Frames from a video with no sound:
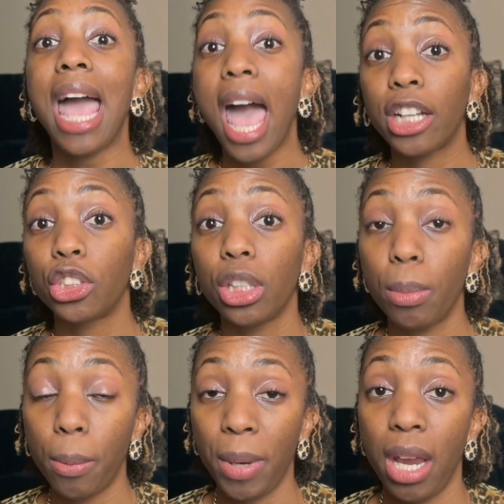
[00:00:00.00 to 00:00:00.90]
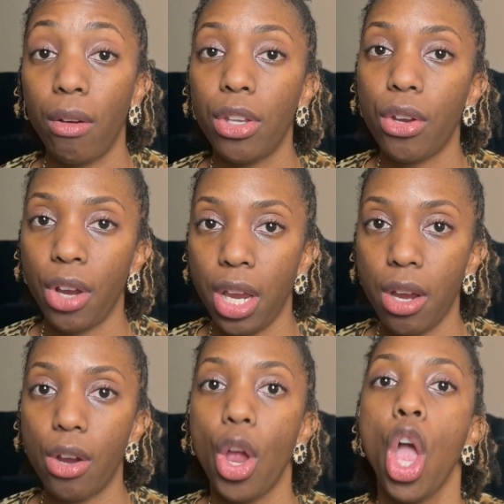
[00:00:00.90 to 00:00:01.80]
actually preparing your
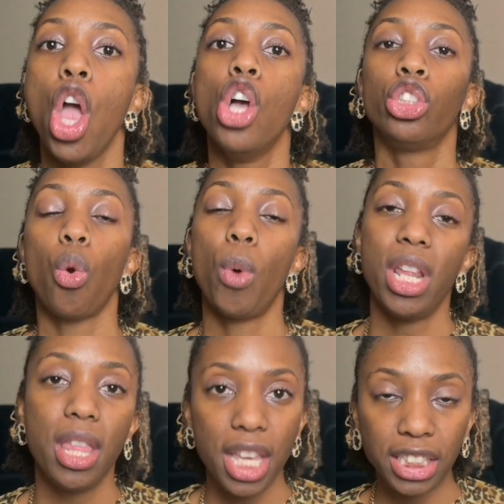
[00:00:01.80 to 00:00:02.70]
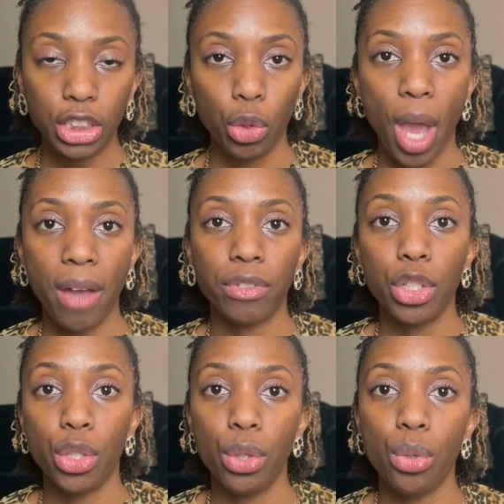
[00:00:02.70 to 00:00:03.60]
hair. So one of the things that you have to
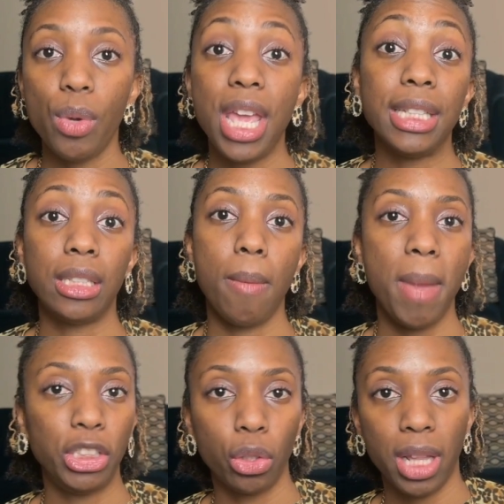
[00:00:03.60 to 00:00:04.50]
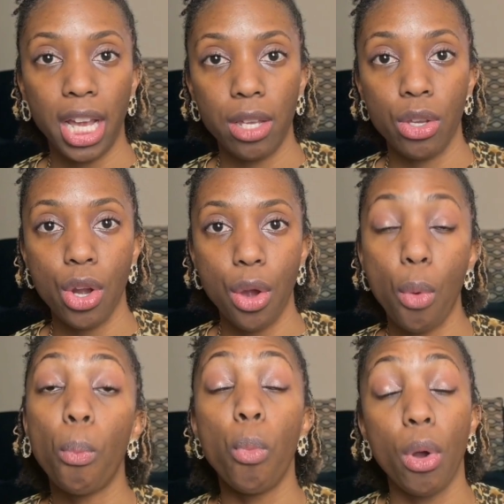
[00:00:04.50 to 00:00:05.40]
do is to make sure that,
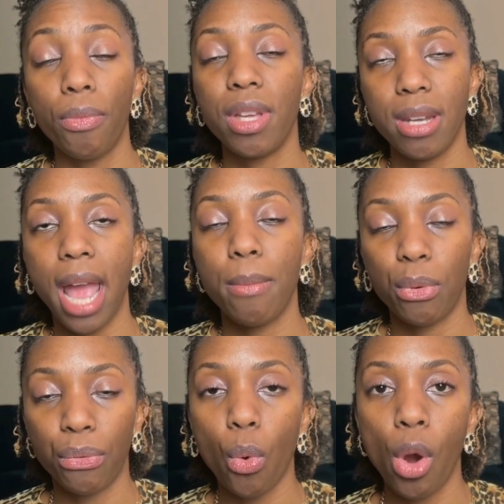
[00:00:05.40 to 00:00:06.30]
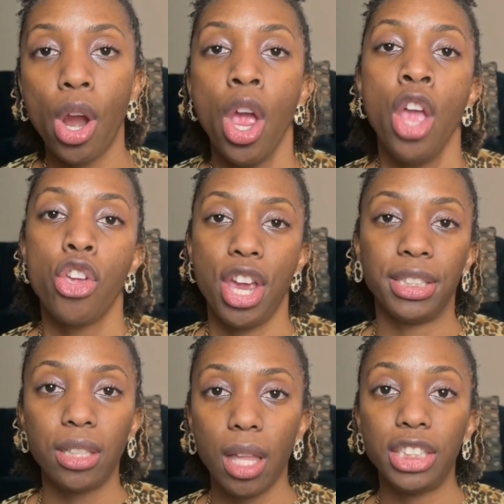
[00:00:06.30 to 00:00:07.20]
the night before your
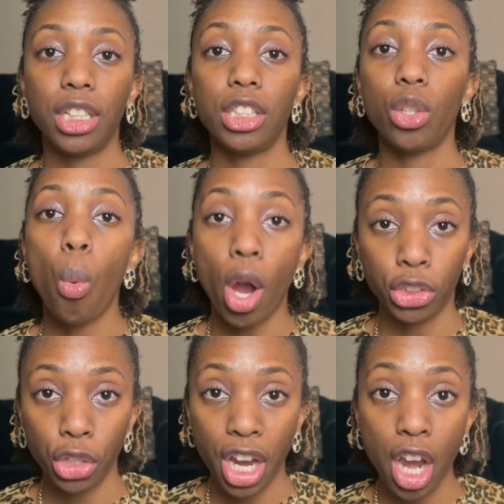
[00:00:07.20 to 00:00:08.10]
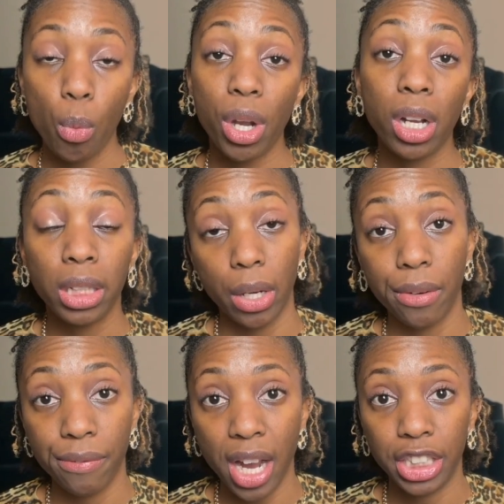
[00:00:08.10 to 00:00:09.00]
installation, is to wash your hair with a
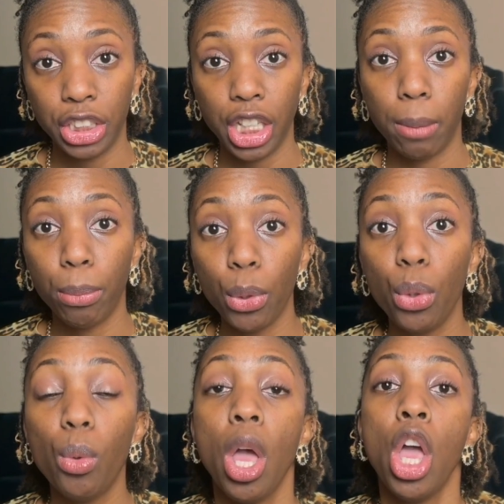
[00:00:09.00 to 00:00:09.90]
clarifying shampoo.